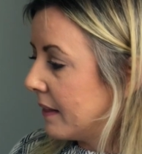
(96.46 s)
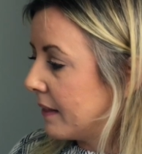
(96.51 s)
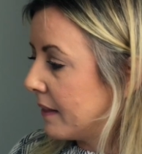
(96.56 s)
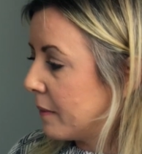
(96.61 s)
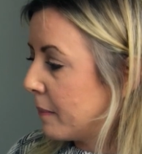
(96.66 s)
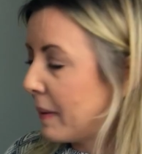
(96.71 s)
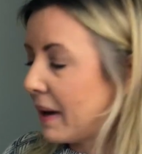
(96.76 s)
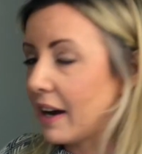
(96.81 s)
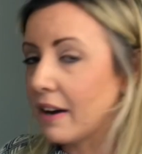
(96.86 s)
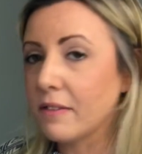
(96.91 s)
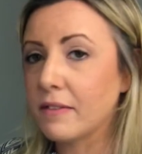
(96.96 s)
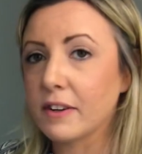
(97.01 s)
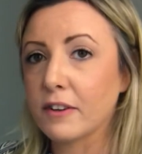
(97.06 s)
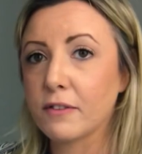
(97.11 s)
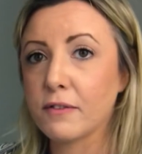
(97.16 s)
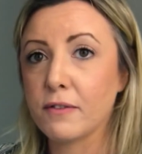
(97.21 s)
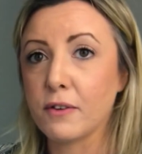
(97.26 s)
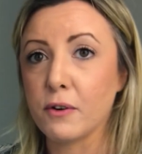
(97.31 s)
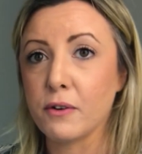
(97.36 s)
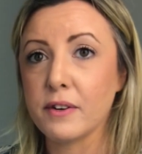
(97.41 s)
The pelvic
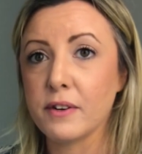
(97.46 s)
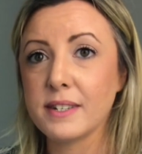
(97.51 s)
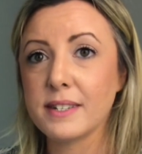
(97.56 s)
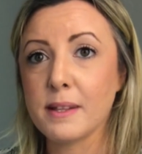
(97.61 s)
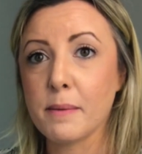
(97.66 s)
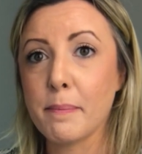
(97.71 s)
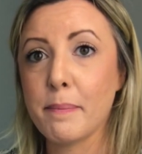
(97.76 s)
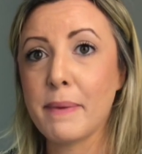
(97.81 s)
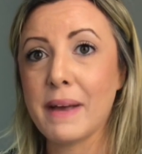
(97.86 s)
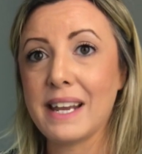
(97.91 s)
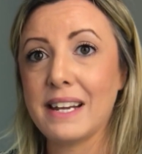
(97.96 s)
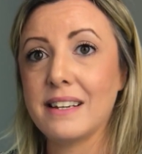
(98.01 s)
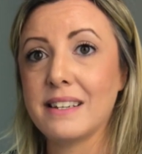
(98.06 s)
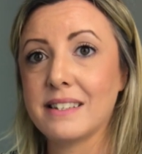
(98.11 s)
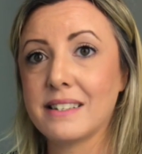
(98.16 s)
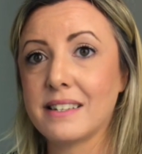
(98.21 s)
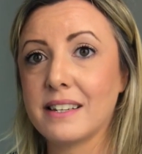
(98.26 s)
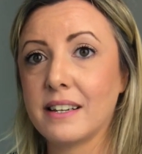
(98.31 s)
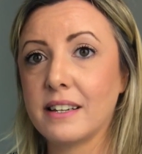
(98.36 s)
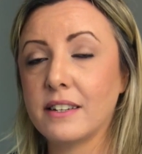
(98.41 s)
floor is the
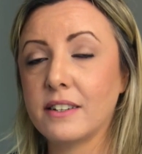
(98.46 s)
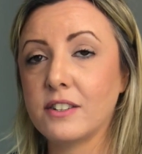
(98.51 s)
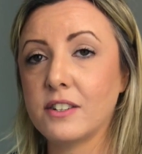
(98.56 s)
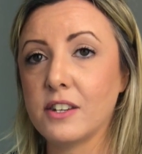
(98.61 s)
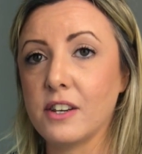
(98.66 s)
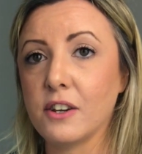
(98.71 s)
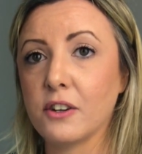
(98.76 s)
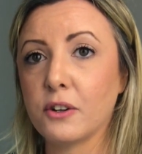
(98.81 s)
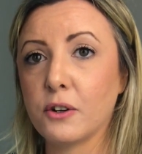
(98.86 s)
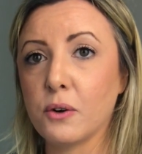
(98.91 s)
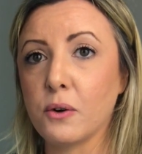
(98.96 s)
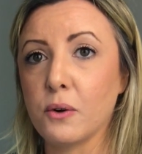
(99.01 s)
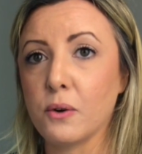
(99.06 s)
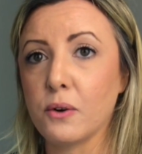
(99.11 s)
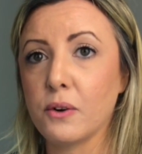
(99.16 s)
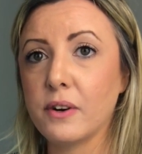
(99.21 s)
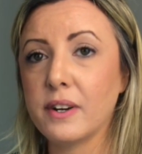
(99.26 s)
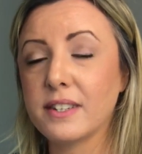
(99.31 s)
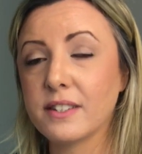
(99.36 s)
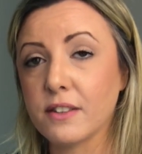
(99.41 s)
base to your
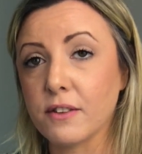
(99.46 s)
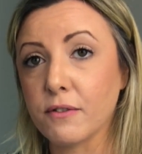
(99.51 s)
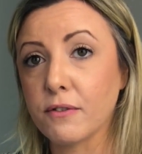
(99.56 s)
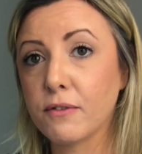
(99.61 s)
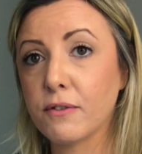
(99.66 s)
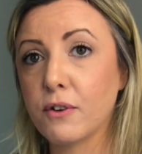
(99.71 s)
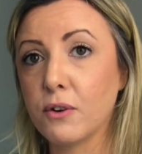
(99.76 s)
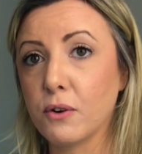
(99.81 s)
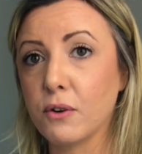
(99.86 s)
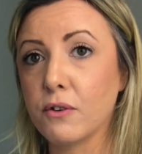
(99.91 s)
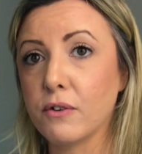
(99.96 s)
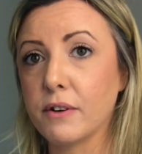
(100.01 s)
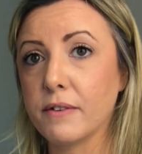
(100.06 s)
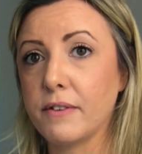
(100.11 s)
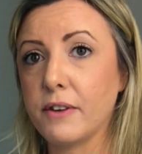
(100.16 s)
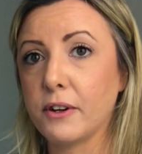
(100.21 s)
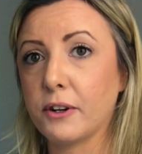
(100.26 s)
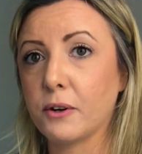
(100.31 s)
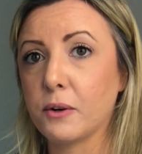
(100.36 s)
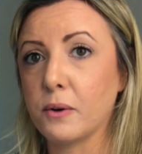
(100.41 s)
core, it's the floor of
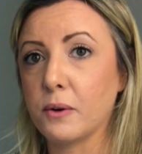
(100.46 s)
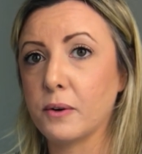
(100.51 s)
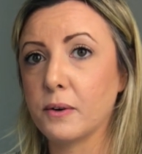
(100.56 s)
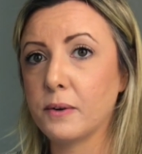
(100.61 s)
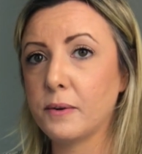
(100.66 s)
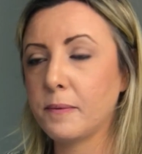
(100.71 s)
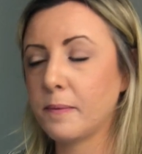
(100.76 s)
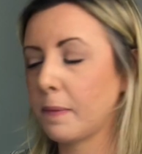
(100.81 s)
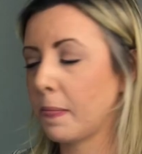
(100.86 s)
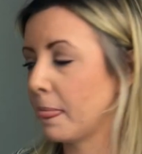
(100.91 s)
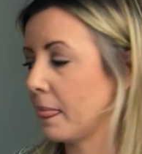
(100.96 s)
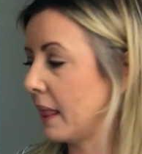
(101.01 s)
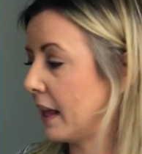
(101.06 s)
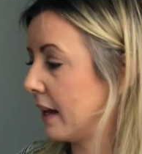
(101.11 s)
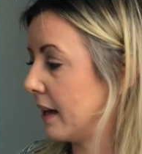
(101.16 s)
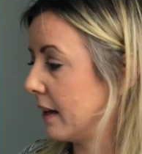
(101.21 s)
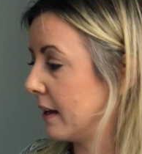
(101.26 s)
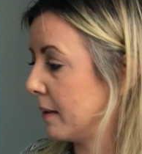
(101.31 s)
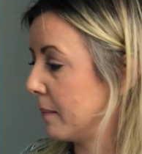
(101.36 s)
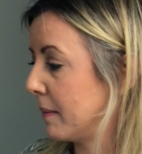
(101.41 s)
your core,
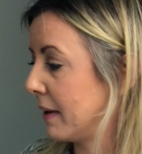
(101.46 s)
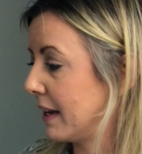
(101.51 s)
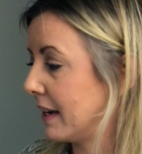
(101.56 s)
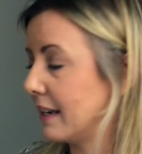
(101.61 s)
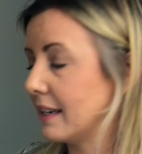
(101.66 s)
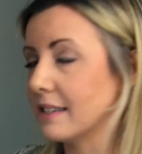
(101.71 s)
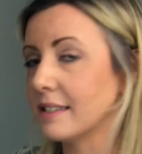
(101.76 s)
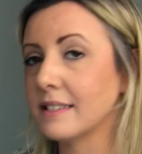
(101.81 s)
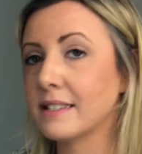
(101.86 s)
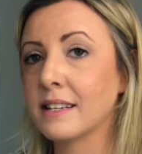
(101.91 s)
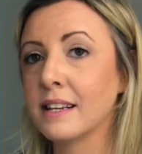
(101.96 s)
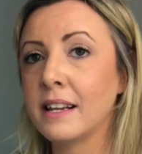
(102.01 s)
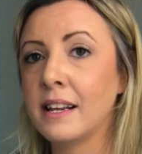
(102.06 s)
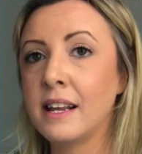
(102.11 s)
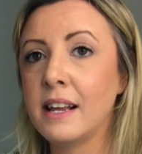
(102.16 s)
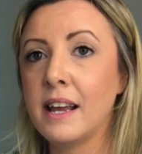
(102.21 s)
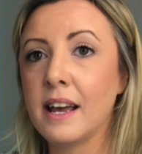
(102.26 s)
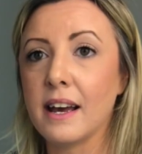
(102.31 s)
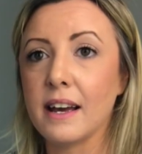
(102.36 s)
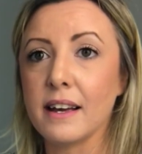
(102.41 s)
and it's
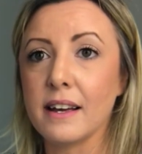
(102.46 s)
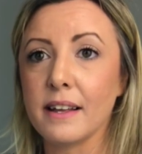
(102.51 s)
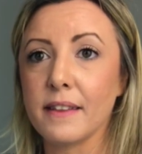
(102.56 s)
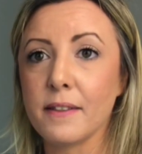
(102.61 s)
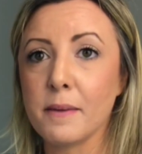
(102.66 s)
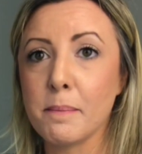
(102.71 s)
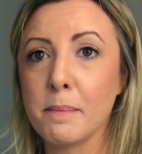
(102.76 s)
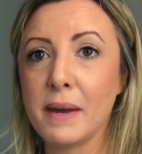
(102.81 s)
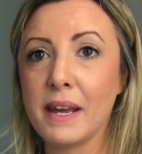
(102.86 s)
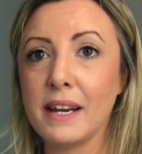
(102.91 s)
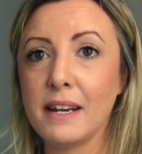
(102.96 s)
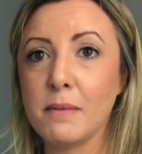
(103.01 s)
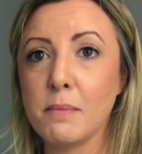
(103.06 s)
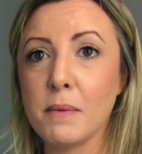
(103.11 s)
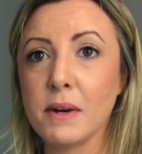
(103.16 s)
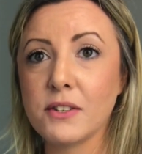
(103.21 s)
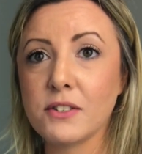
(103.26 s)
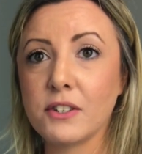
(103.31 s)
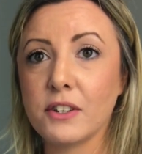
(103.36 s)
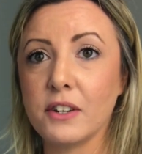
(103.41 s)
the main
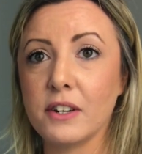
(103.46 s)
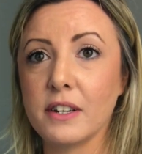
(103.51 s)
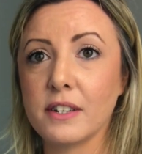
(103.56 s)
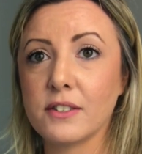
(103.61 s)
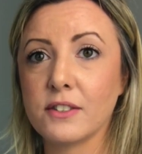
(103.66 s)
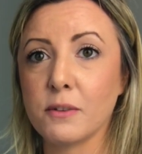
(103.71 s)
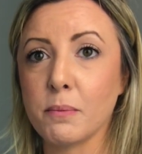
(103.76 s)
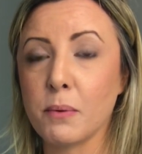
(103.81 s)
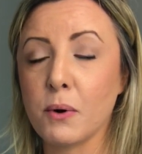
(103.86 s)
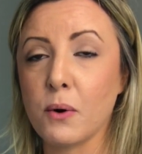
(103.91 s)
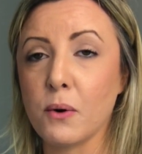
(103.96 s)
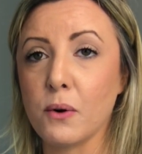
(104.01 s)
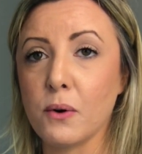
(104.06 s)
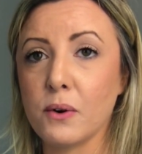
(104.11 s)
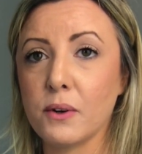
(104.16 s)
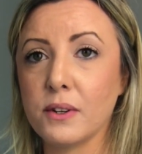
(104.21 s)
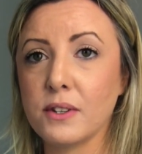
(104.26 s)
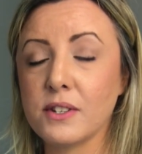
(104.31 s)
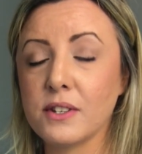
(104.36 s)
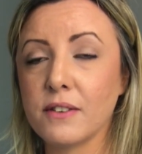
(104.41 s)
muscular
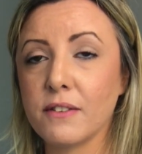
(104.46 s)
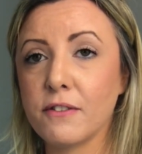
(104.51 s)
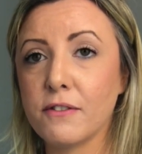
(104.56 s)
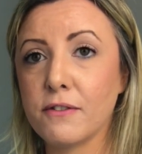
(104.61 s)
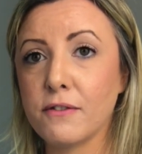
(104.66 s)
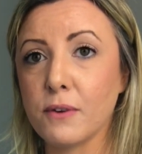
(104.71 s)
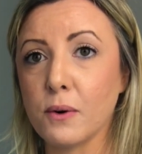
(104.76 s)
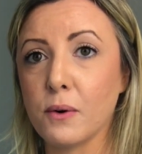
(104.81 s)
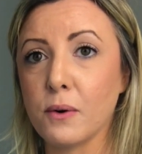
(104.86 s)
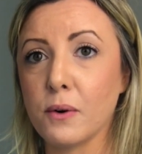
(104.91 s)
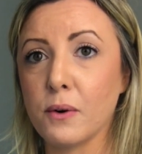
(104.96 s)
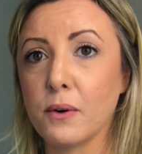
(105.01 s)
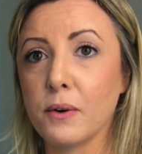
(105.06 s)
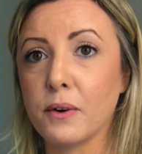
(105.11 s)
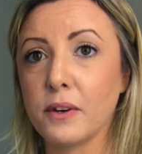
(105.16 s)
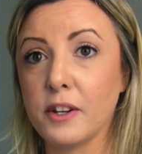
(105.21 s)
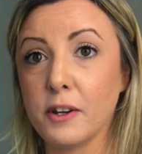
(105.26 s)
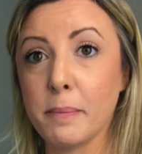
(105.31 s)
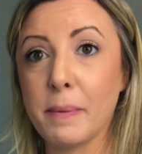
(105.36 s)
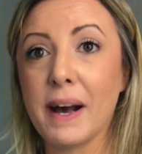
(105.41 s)
support for
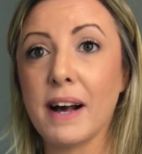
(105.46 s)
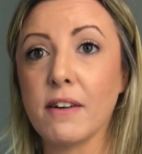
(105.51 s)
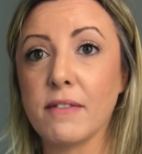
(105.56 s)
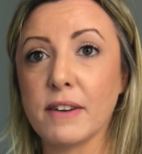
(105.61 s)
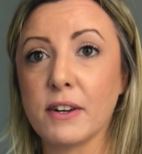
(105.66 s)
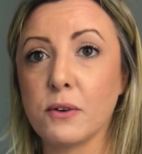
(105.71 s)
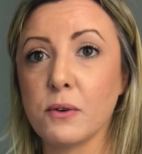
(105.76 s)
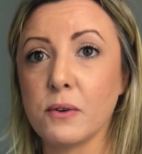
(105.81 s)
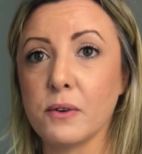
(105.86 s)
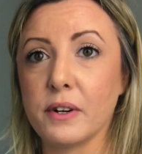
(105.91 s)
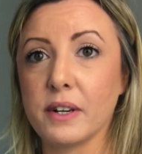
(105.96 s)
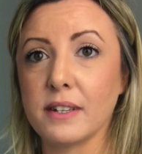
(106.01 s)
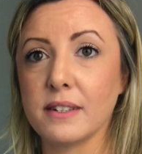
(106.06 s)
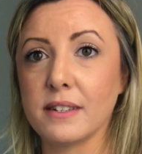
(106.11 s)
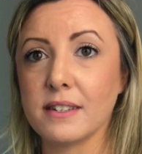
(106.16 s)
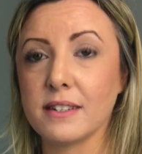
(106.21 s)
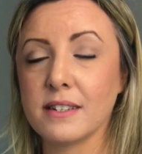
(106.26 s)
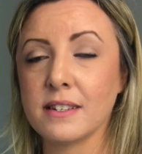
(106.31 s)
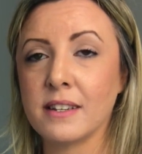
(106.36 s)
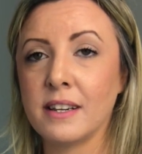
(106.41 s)
your pelvic
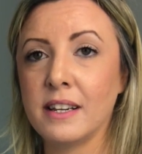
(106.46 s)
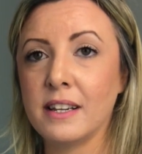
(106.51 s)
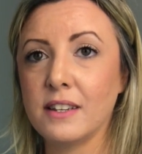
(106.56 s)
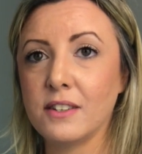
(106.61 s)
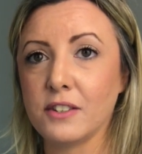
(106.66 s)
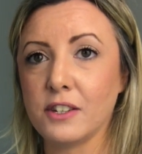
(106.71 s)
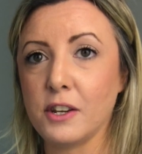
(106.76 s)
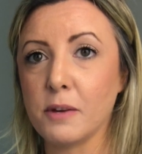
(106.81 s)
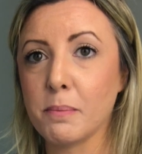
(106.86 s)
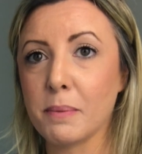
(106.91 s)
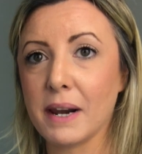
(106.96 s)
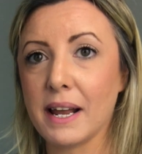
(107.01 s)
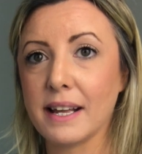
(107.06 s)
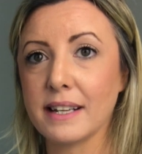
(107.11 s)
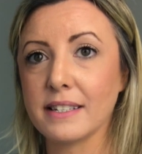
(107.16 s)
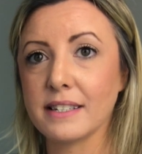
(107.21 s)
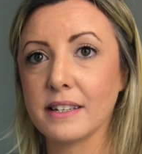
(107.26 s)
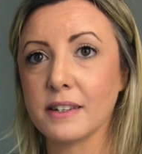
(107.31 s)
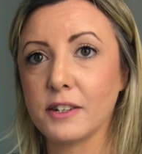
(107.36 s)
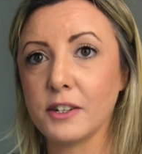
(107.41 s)
organs. So your
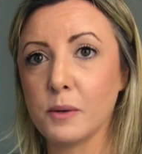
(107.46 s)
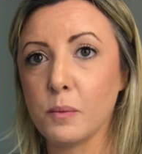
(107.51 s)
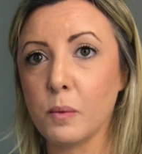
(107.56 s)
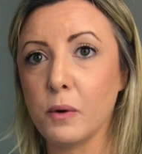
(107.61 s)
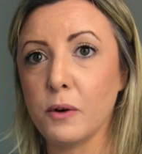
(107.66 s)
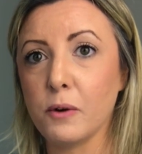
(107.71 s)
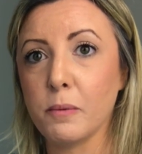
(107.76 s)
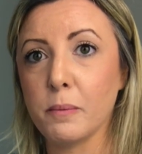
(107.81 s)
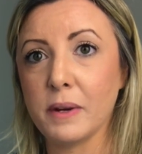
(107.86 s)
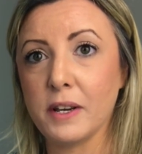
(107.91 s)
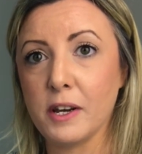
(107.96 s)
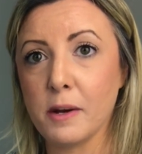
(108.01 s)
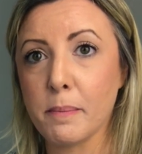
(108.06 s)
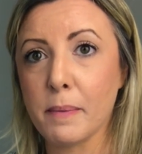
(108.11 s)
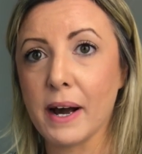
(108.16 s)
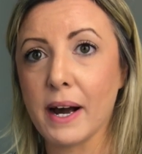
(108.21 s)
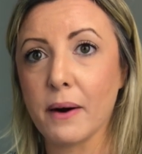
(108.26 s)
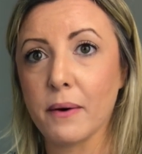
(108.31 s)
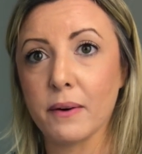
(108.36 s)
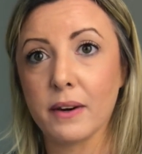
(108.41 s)
bladder, your womb and your
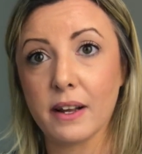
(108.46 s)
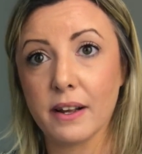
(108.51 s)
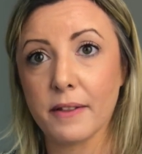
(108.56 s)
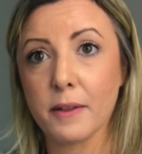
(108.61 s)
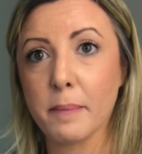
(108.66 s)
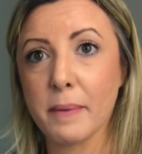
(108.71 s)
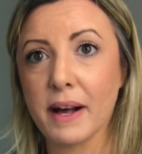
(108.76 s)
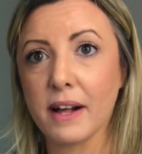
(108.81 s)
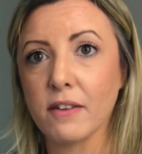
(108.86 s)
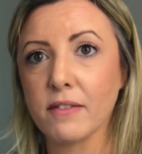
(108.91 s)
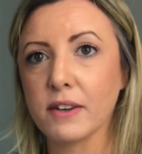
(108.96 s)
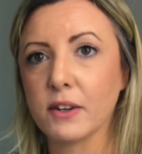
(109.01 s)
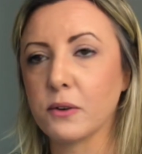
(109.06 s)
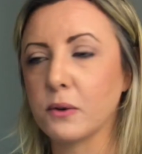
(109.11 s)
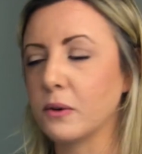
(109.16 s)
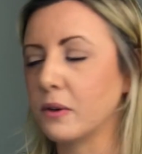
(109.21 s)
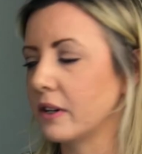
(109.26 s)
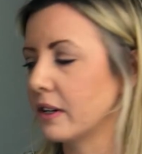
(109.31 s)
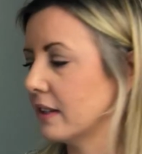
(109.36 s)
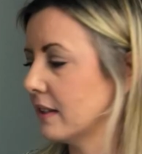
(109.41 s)
bowel are the pelvic
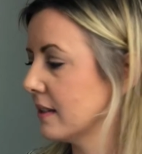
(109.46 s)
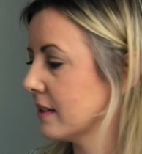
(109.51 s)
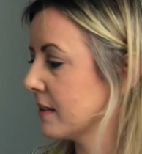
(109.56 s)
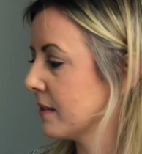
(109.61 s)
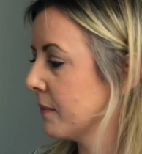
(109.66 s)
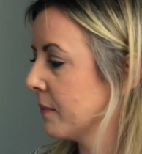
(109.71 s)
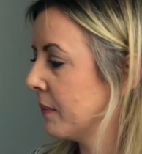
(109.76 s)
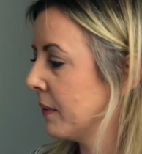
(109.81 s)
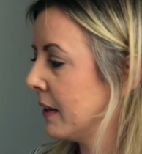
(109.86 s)
organs.